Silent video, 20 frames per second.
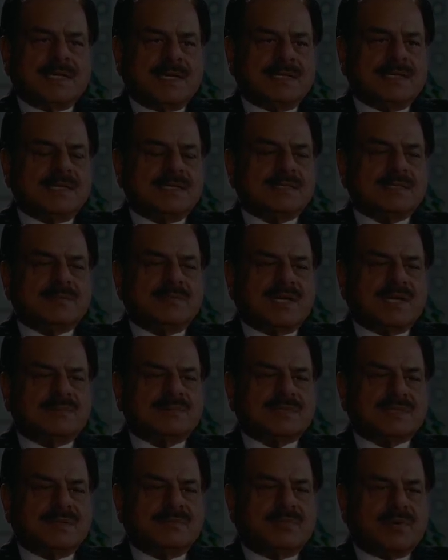that case it
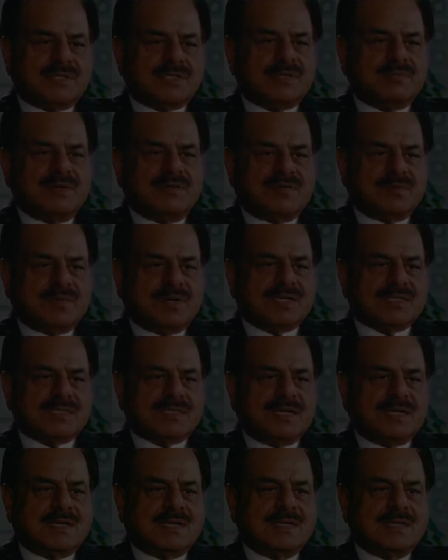becomes impossible for
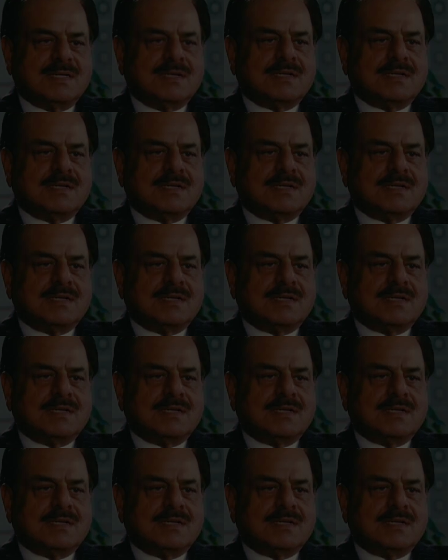Pakistan